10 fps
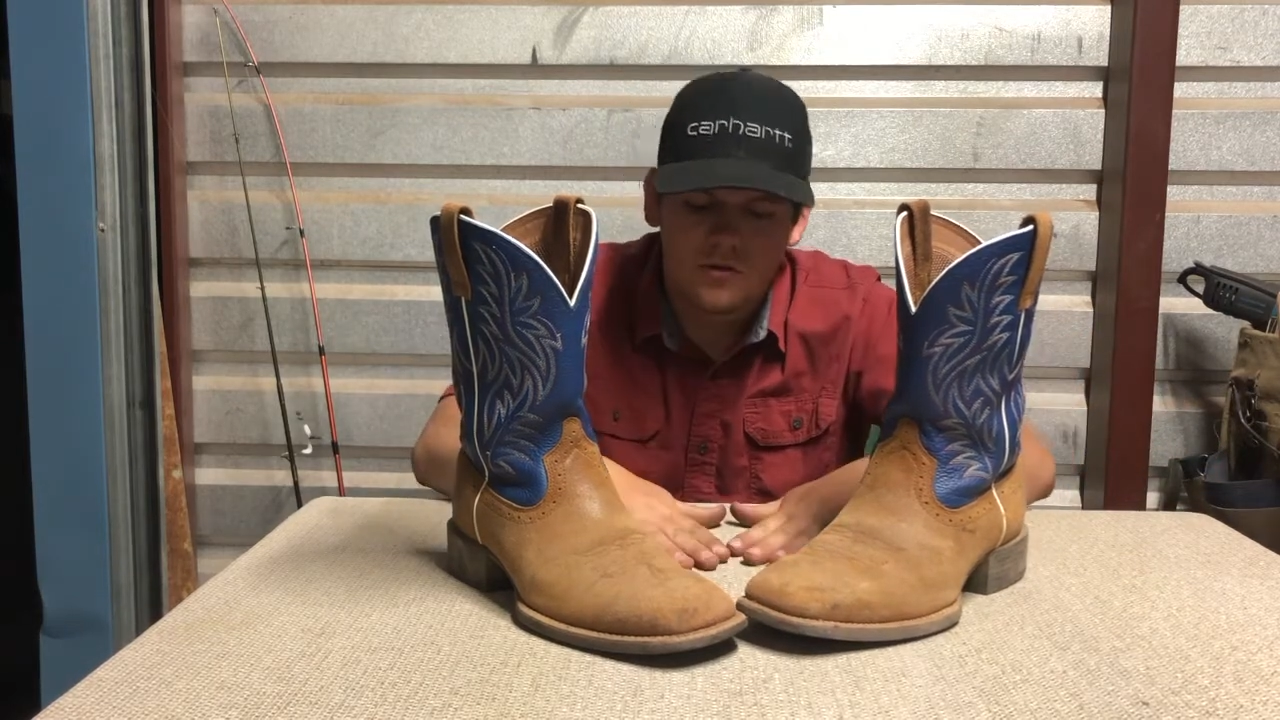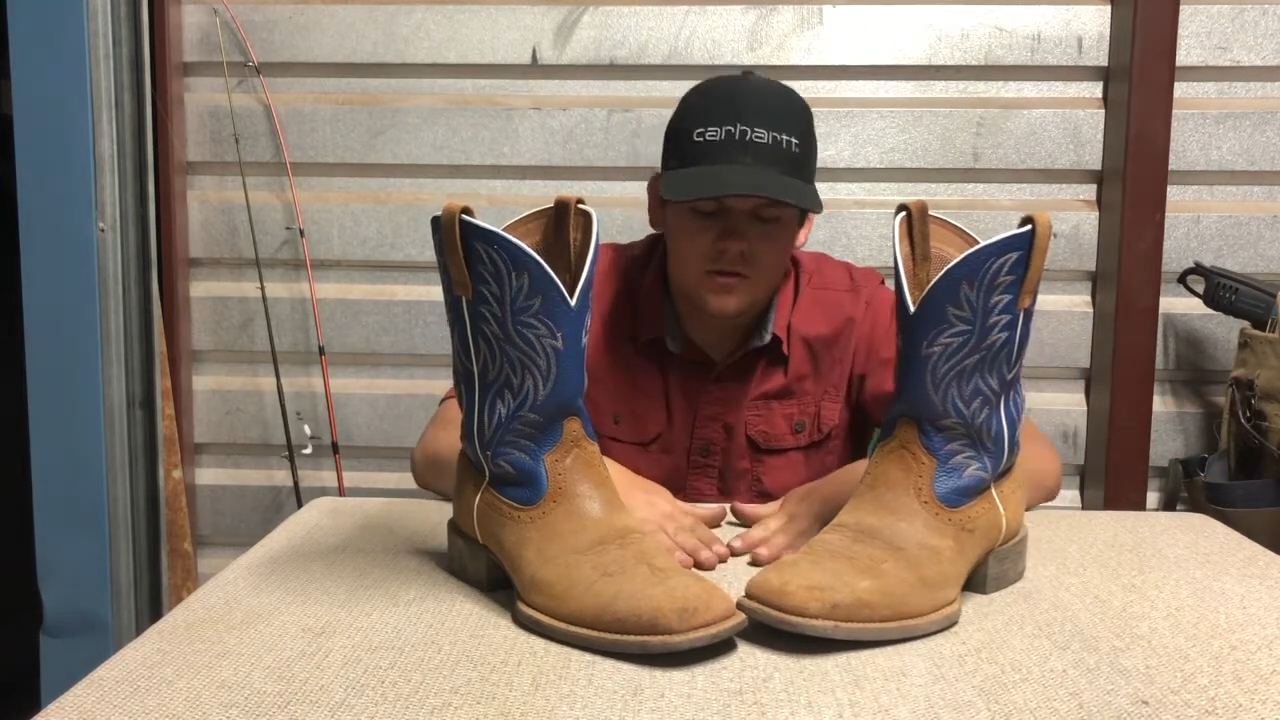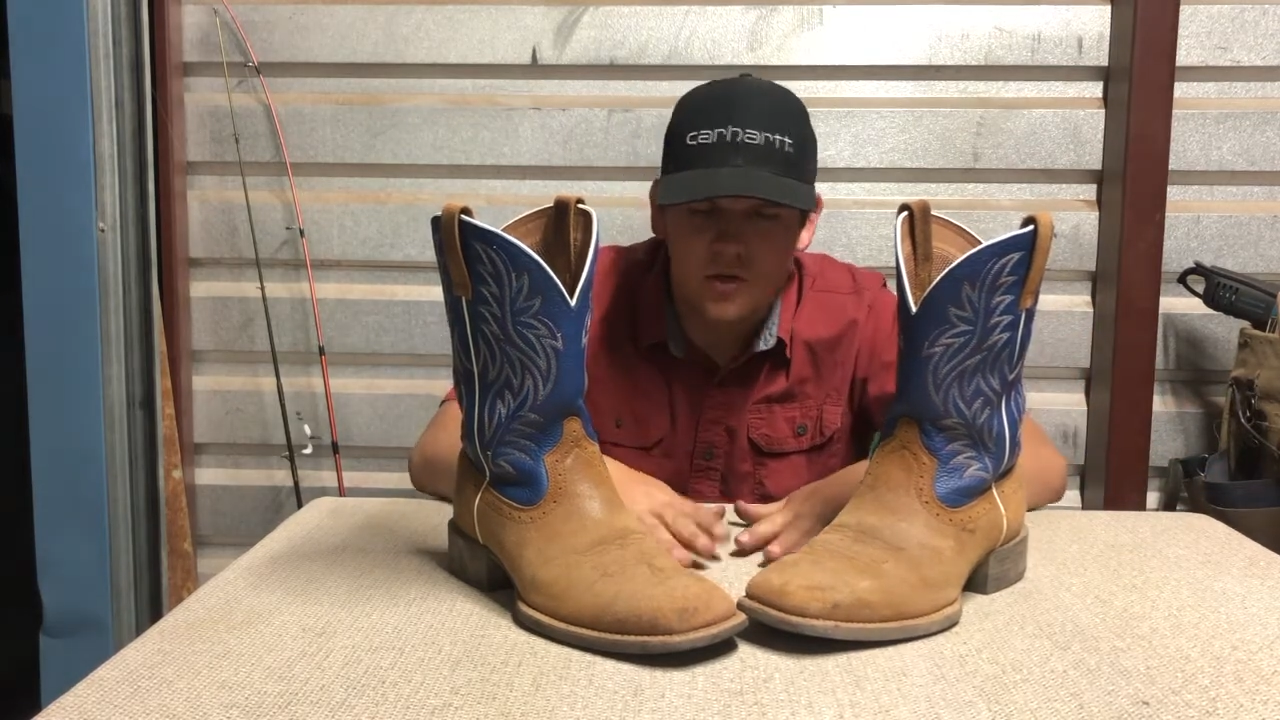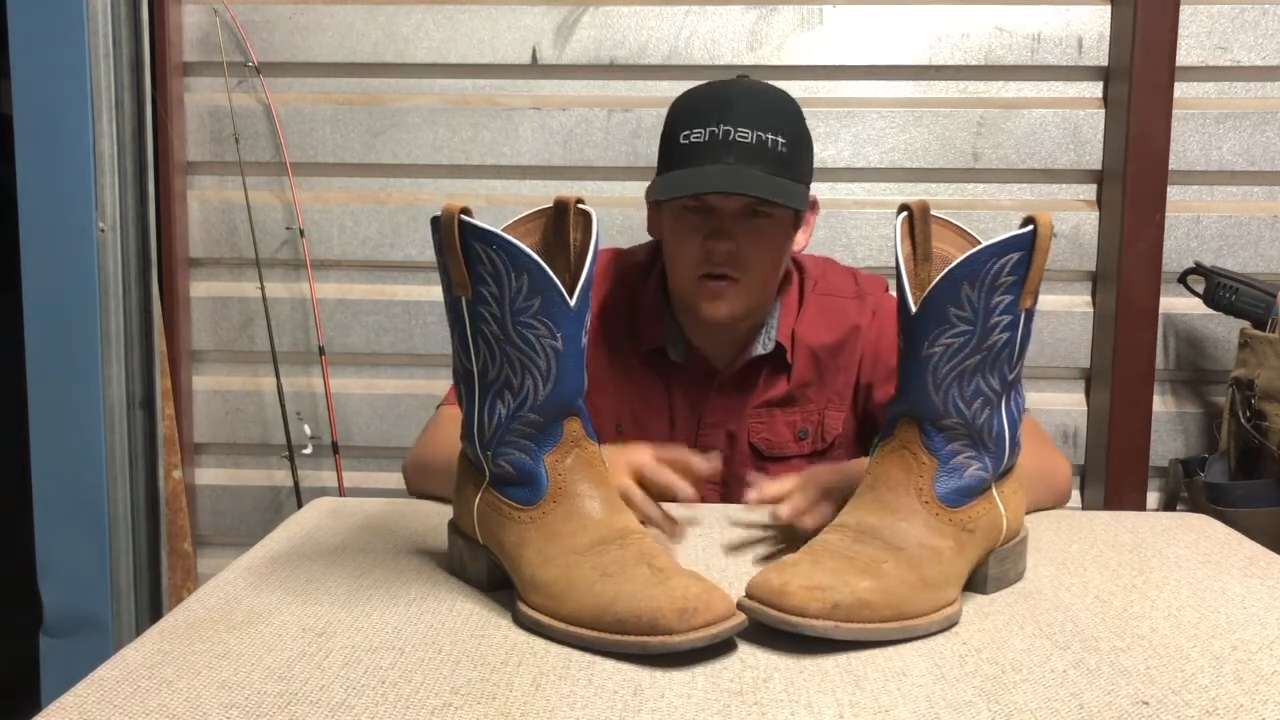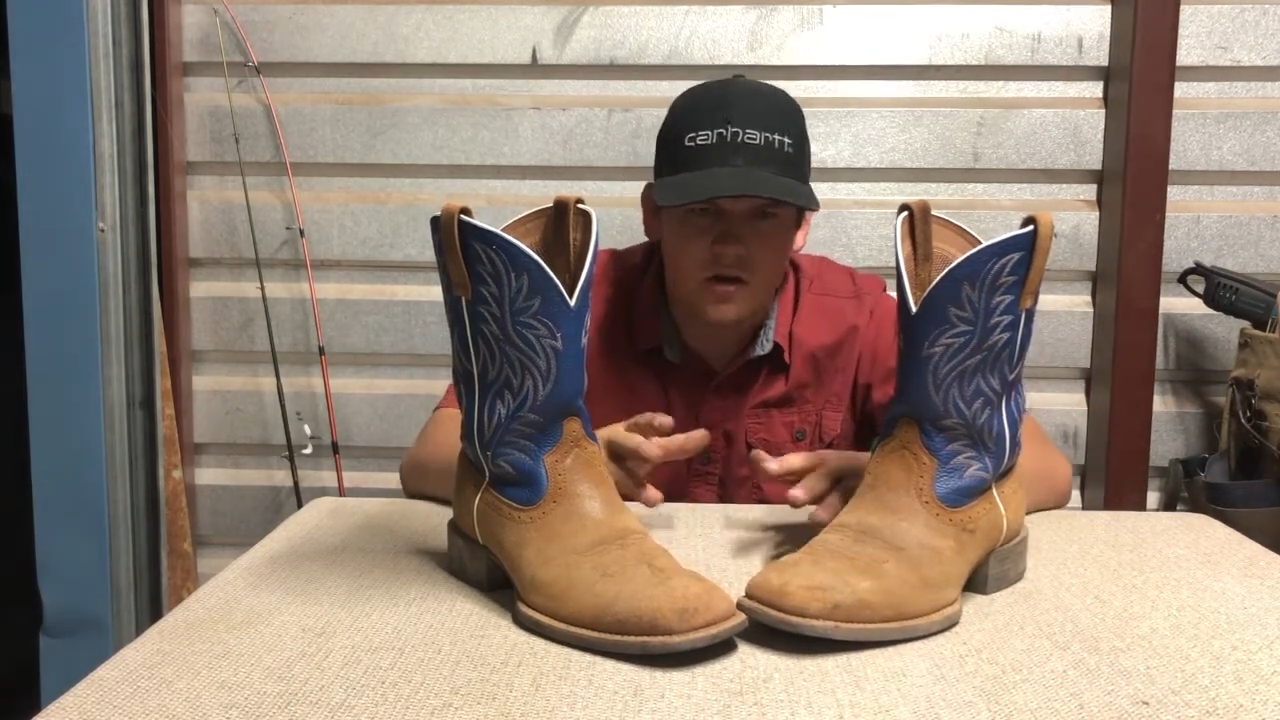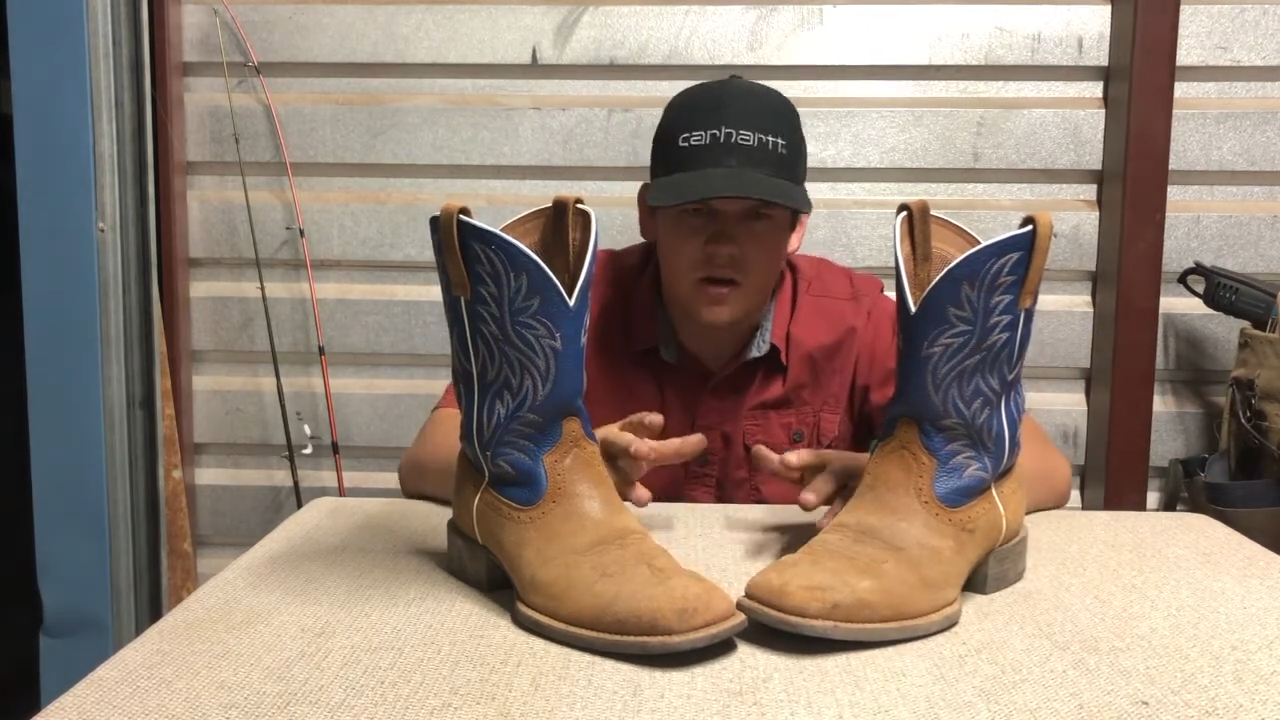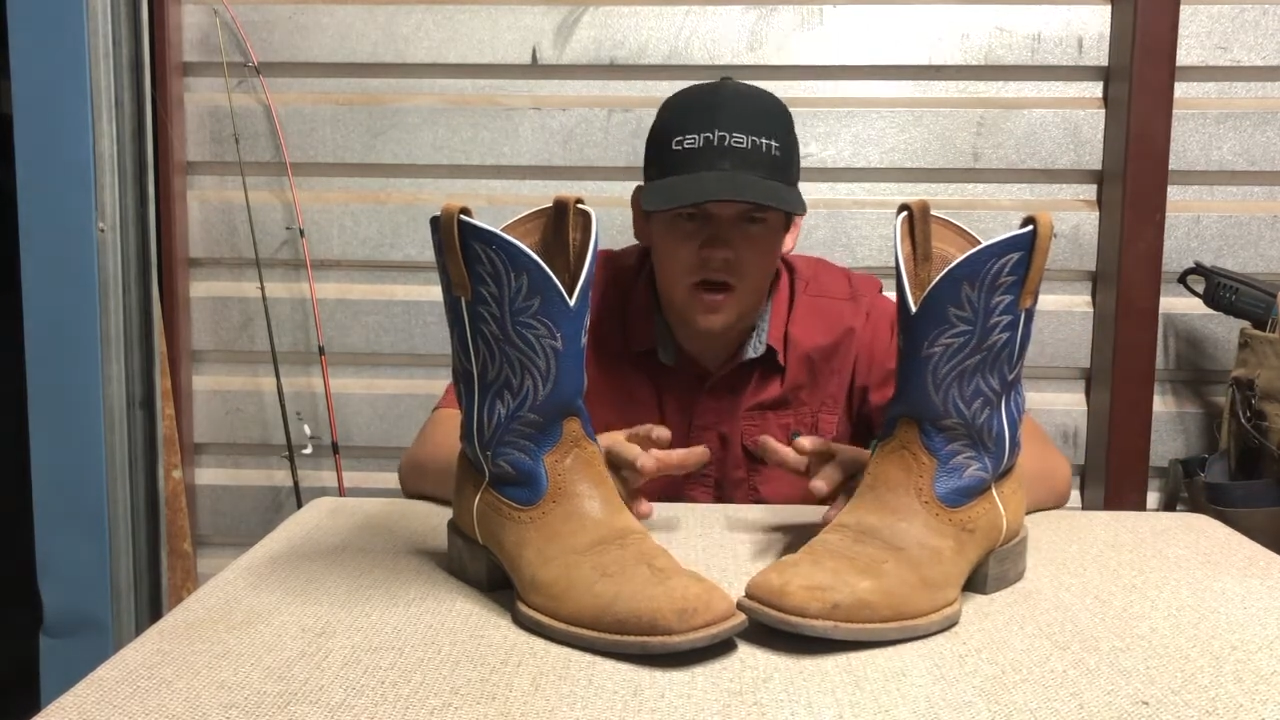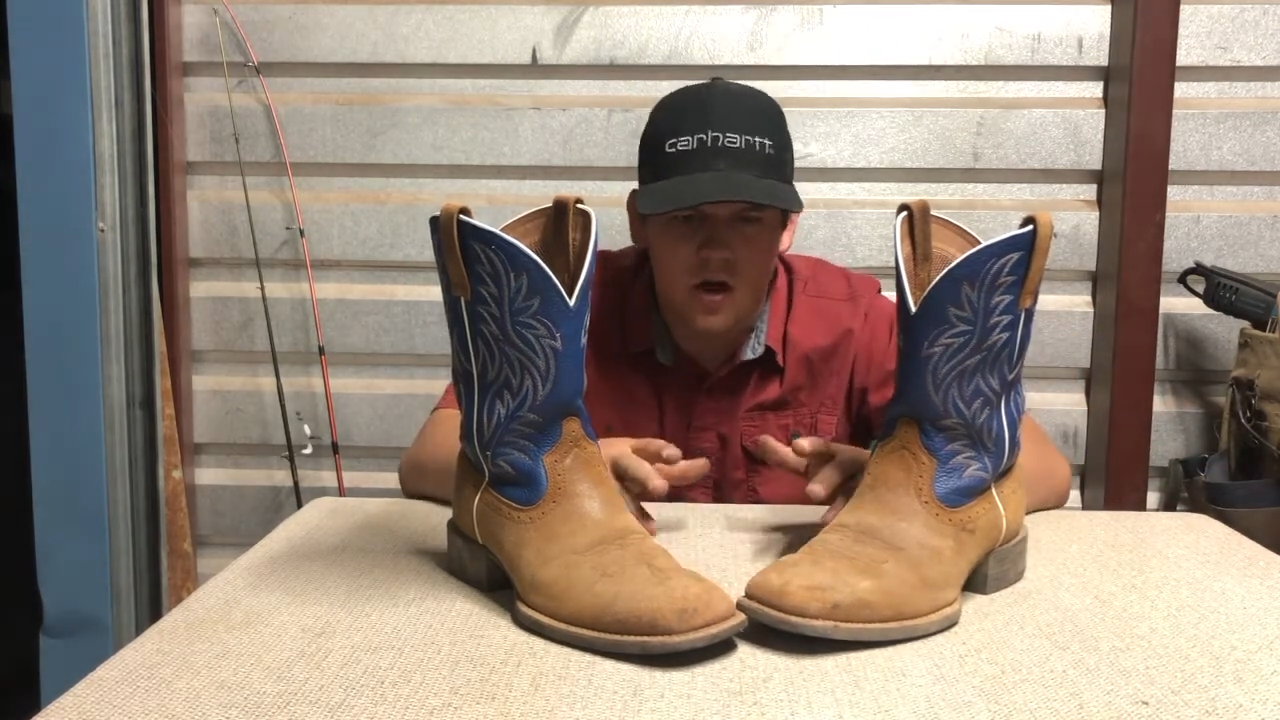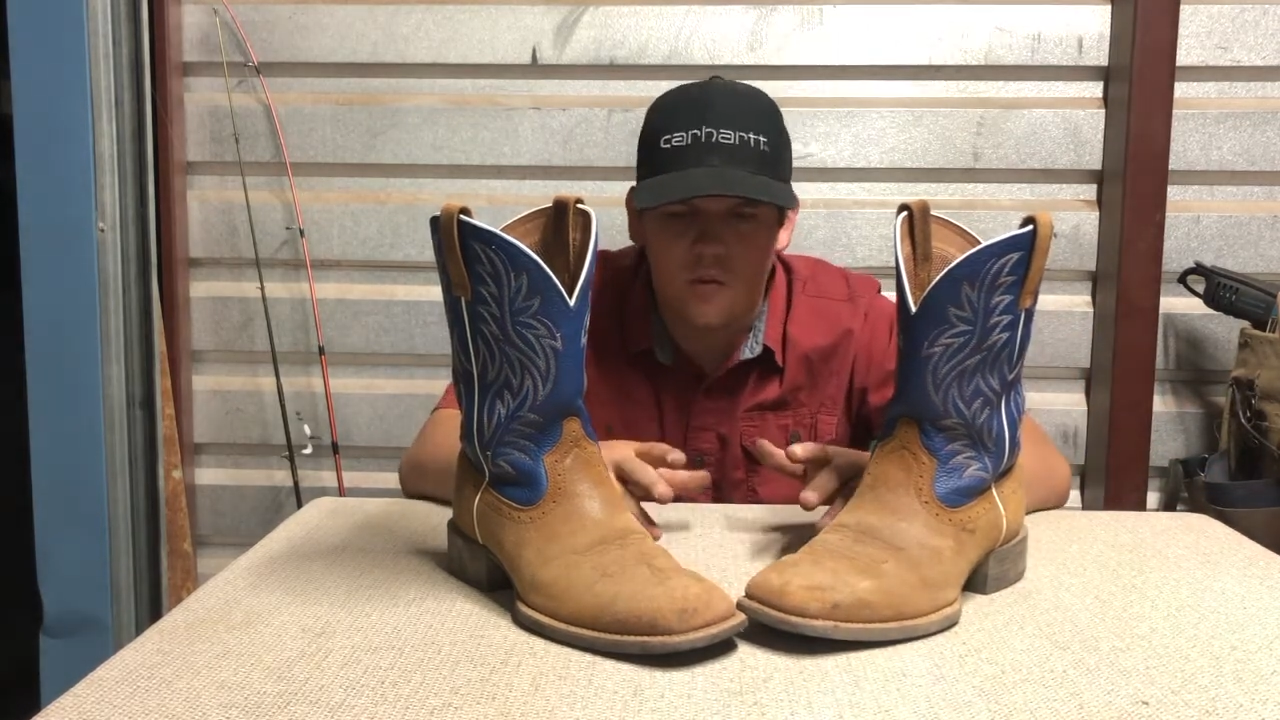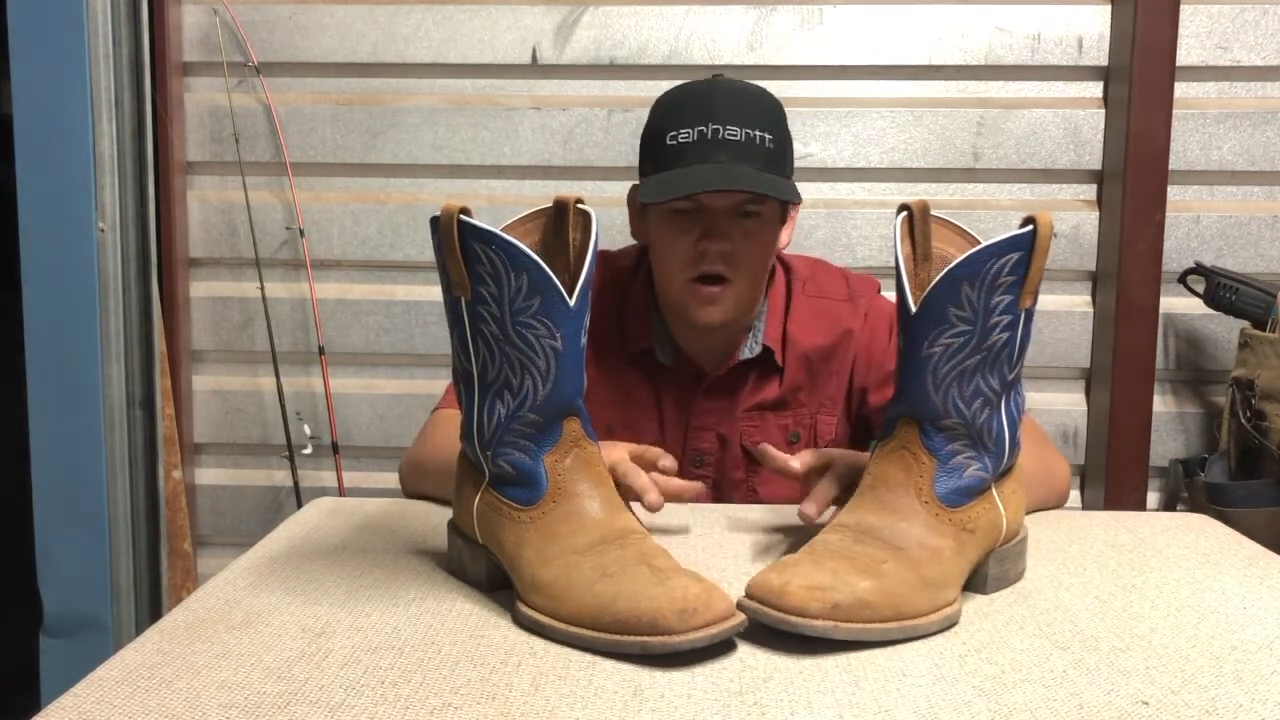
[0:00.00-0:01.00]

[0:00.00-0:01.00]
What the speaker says: Soak it in hot